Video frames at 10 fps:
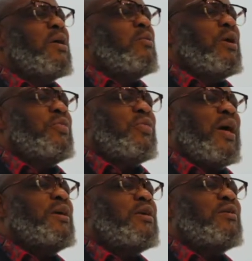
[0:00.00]
We
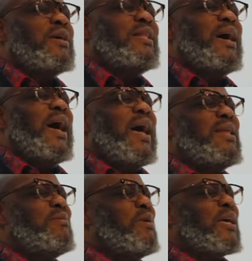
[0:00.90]
thank you that the
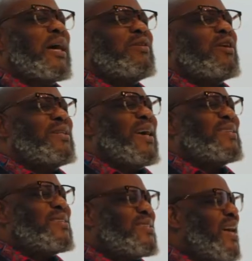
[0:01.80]
enemy cannot
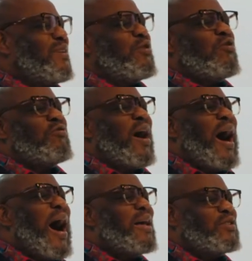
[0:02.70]
exert over
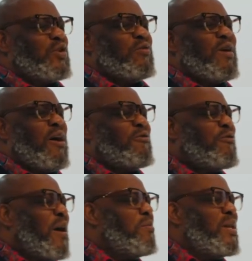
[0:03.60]
us, over our
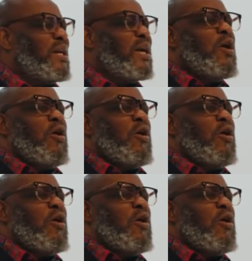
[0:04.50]
family,